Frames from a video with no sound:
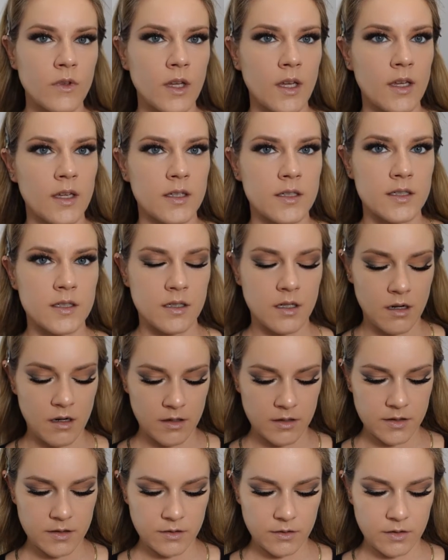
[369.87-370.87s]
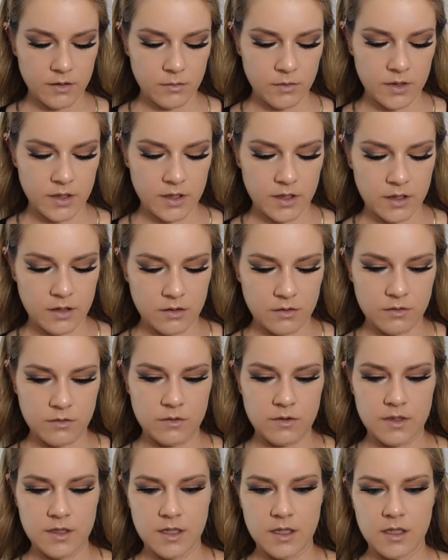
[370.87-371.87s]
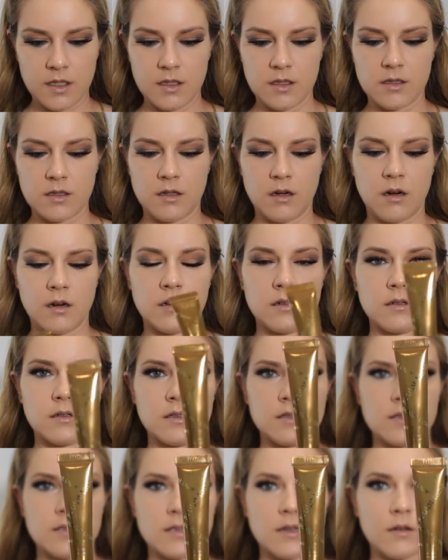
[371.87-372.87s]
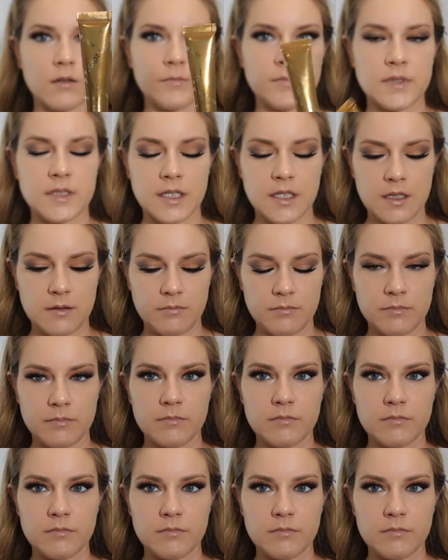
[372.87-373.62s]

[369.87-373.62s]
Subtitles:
And to contour, we're gonna use the Tarte Sculpt Tape